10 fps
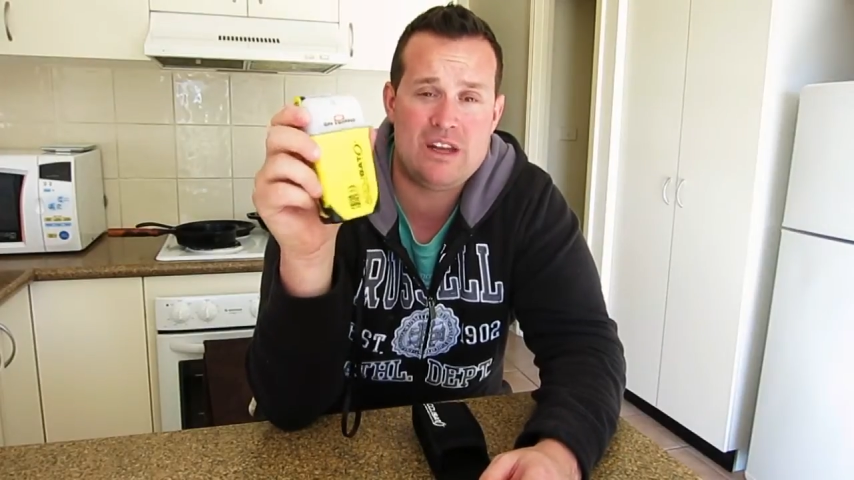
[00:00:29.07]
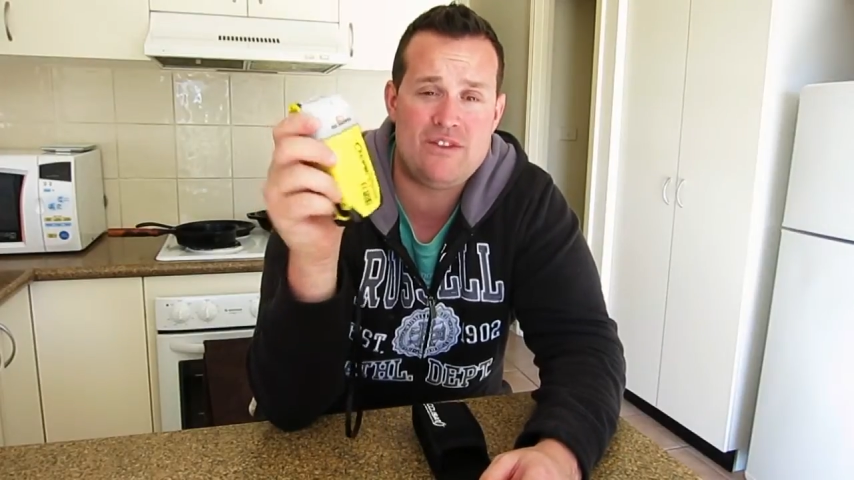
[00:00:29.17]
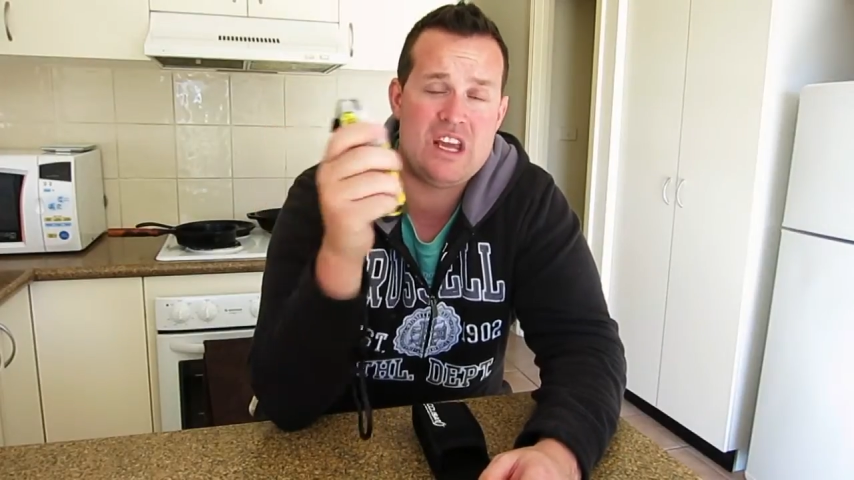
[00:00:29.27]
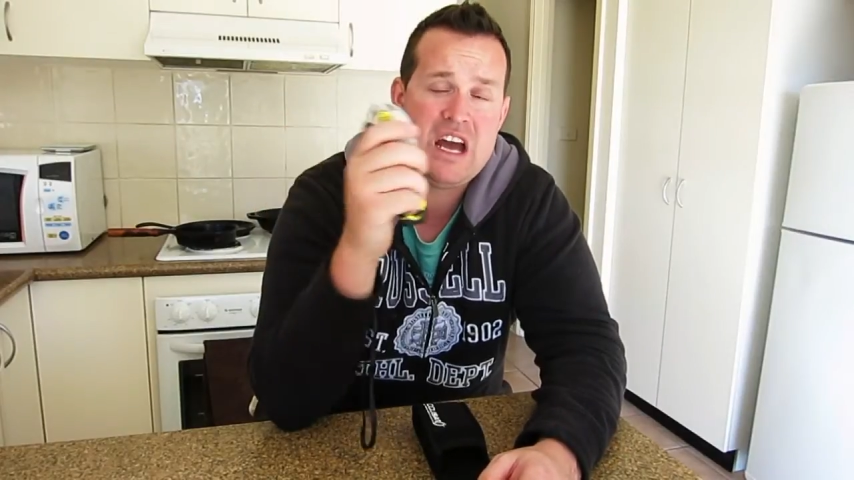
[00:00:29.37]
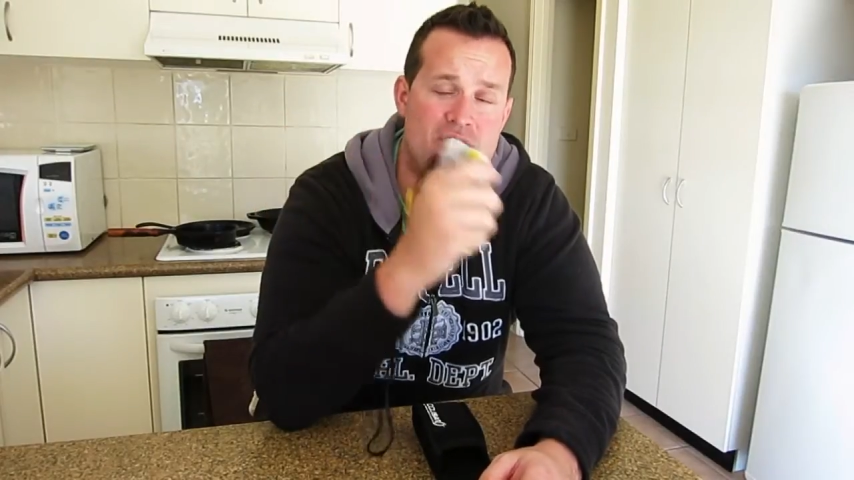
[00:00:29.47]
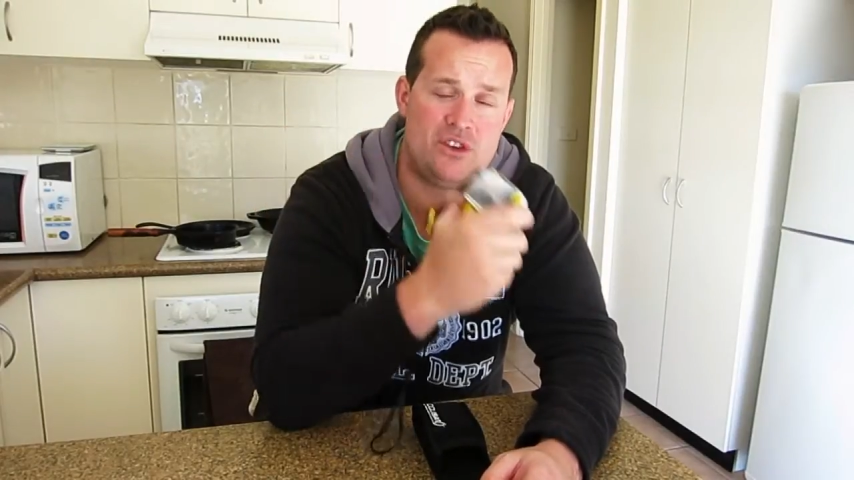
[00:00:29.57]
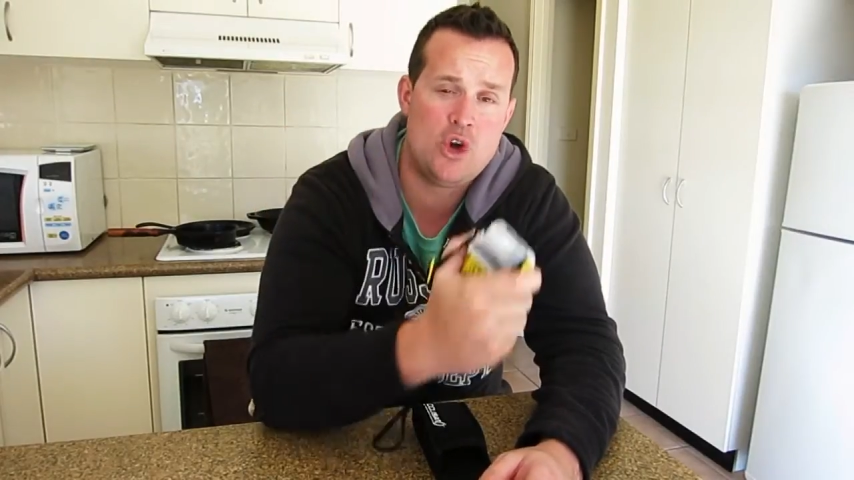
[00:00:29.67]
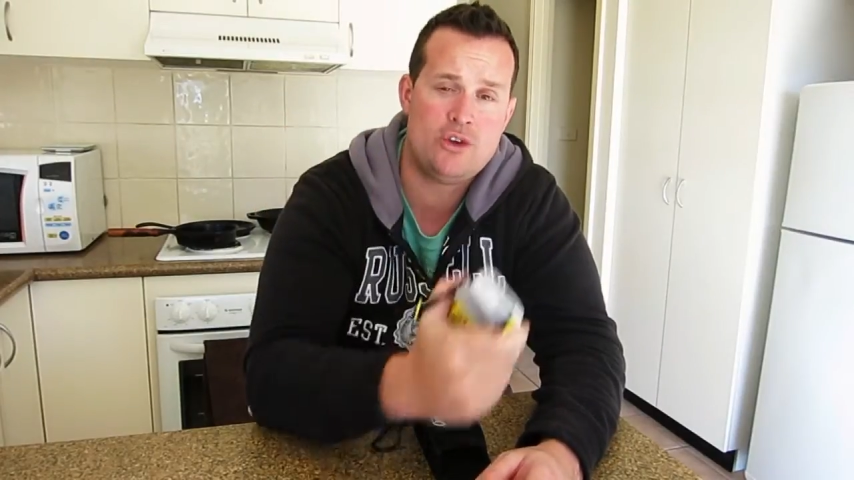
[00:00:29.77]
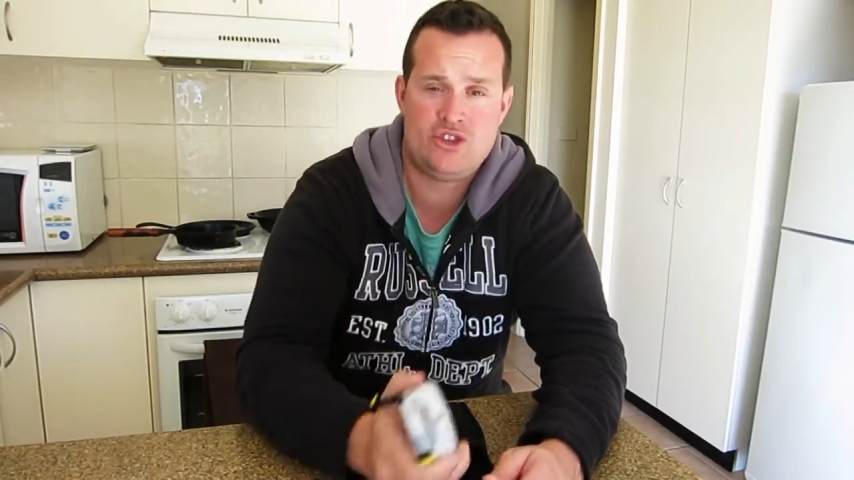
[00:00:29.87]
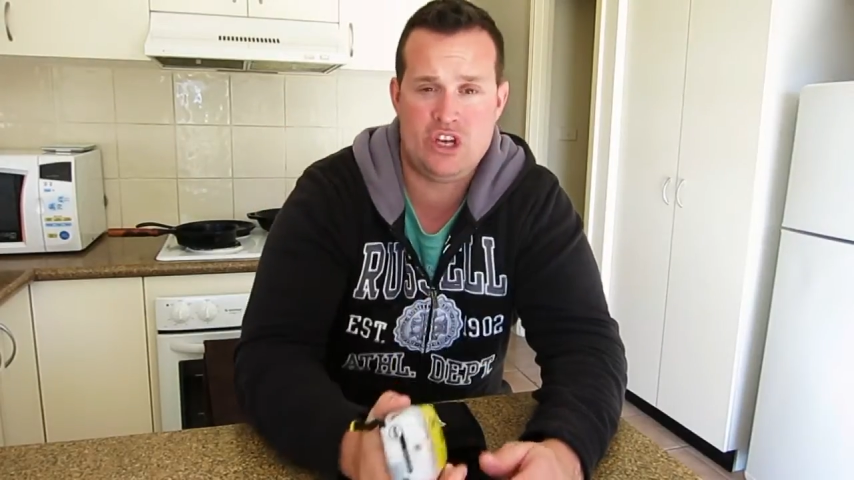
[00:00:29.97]
and then you have the
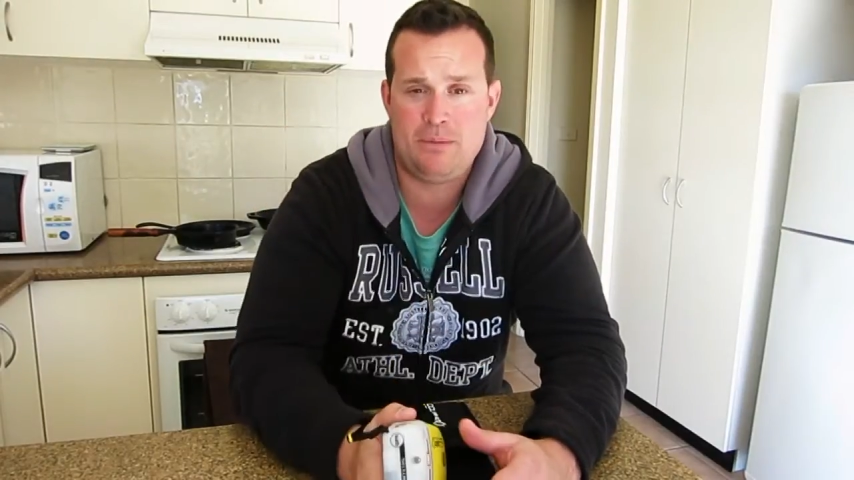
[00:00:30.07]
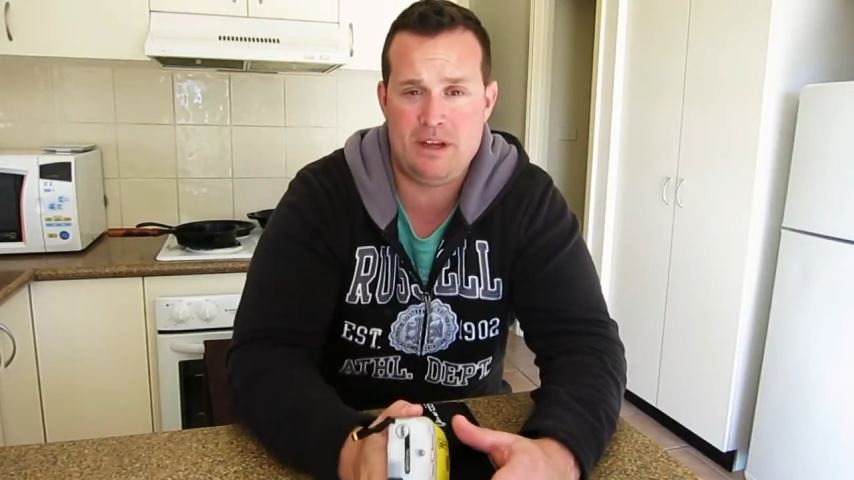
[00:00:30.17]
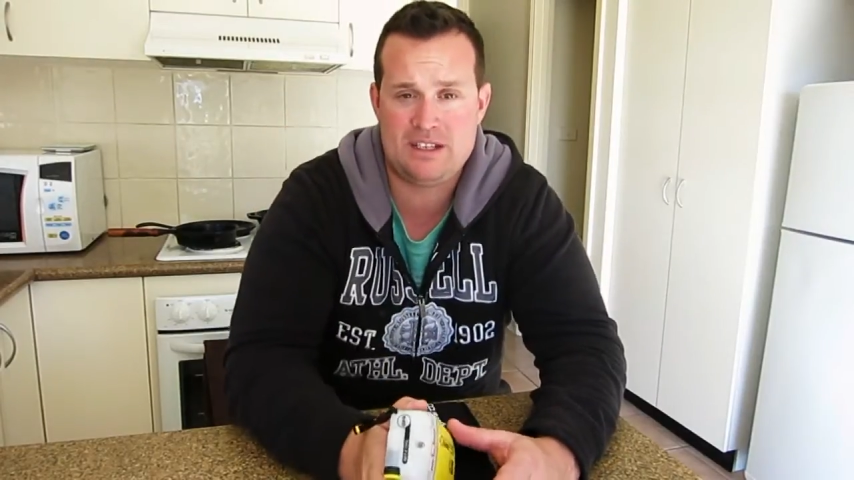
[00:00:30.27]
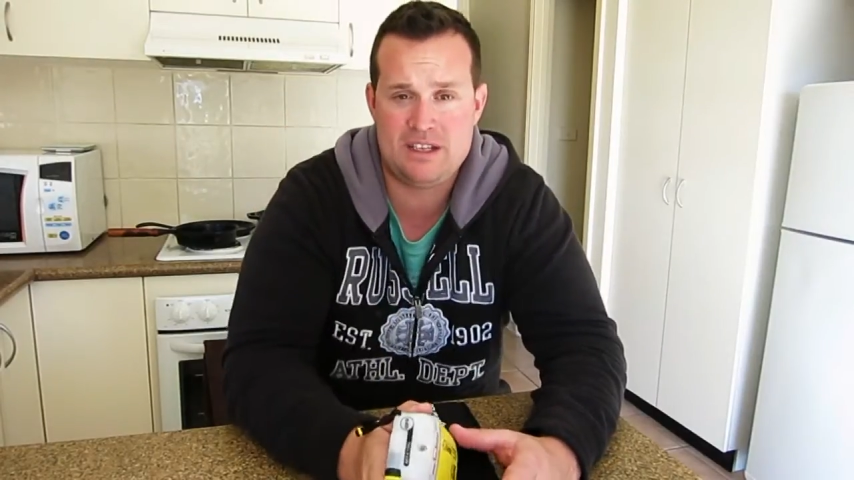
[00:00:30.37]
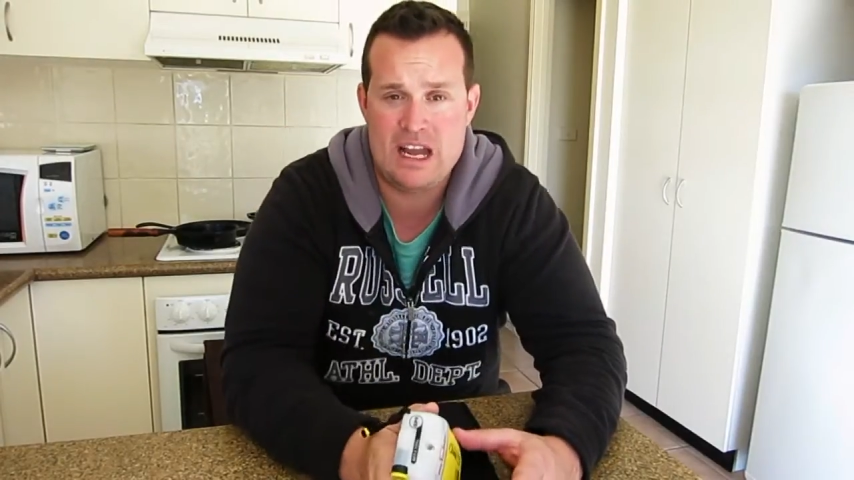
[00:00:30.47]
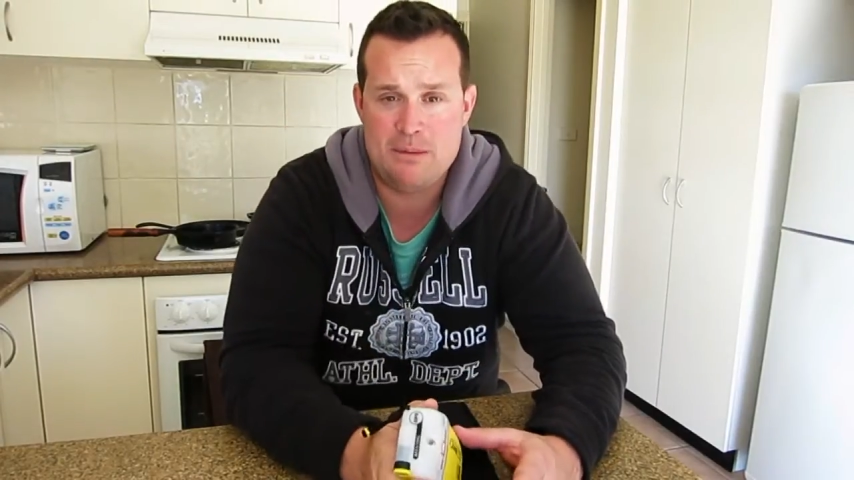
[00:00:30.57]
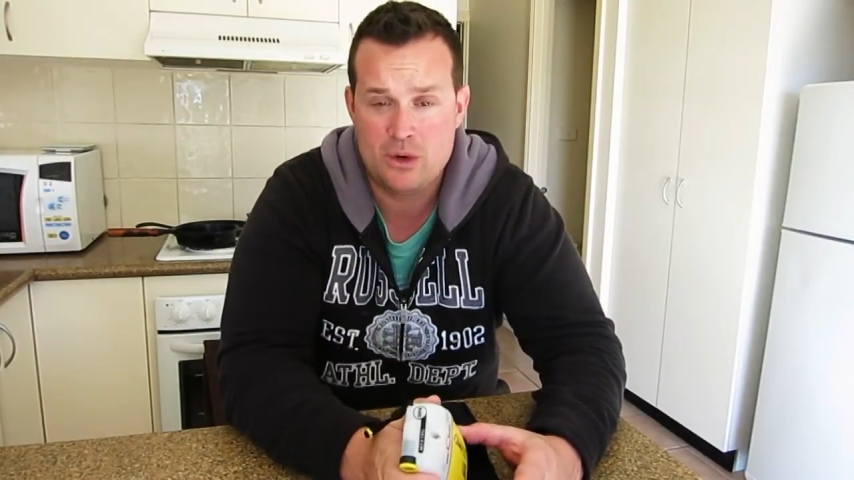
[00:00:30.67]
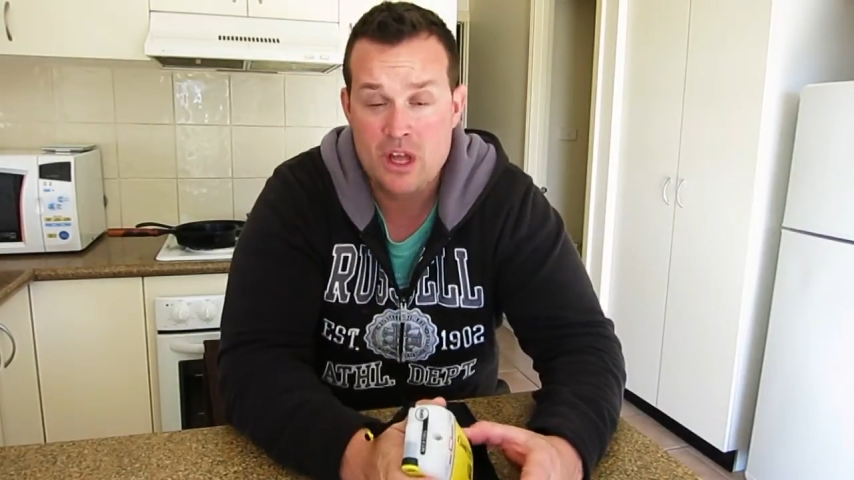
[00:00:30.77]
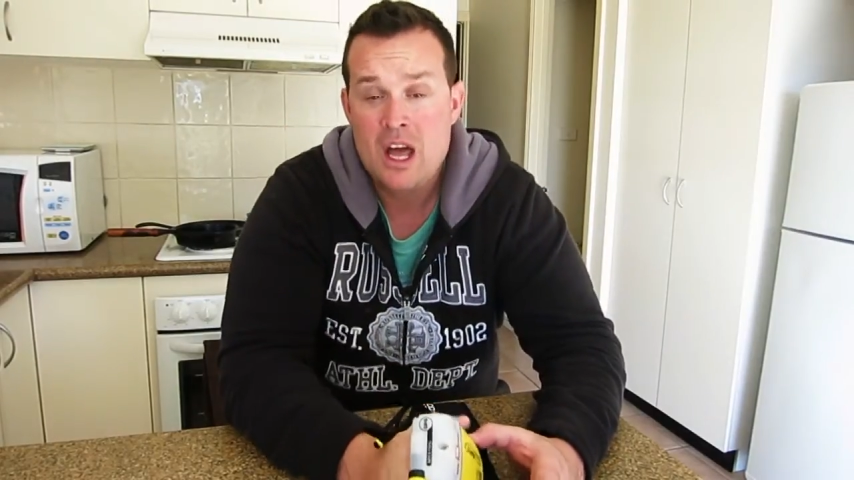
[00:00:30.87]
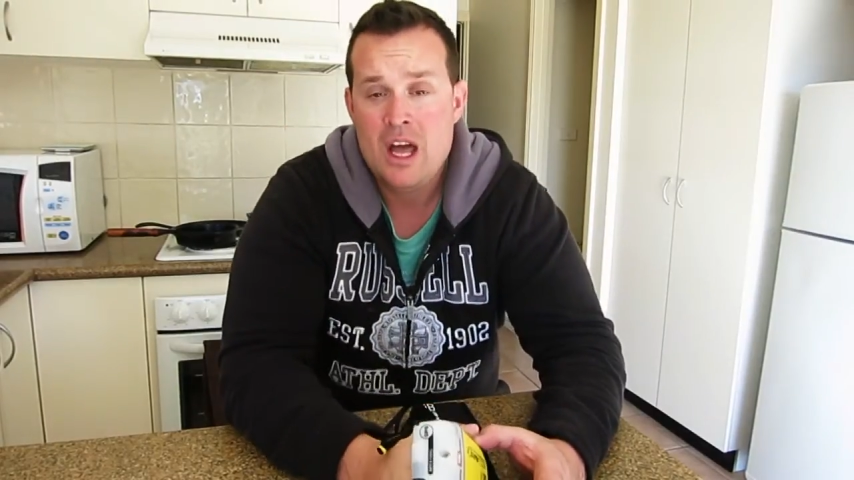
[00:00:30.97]
non-GPS enabled.